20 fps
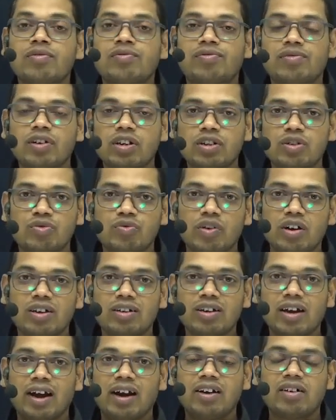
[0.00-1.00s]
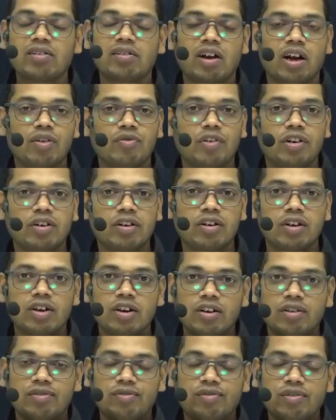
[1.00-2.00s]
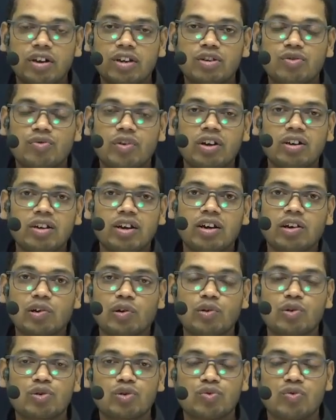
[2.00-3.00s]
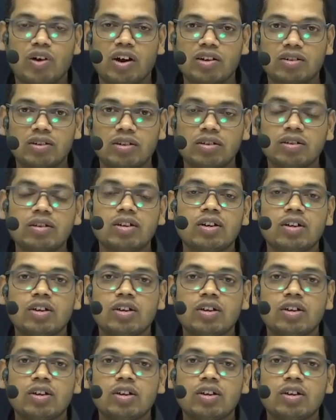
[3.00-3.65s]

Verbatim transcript: fresh weight and dry weight. Fresh weight includes water.